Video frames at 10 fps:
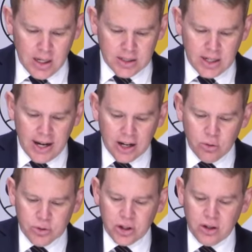Today I can
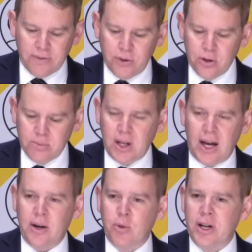also confirm
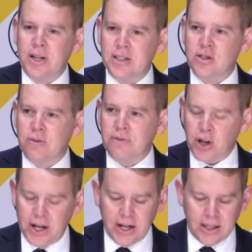what I announced on Friday.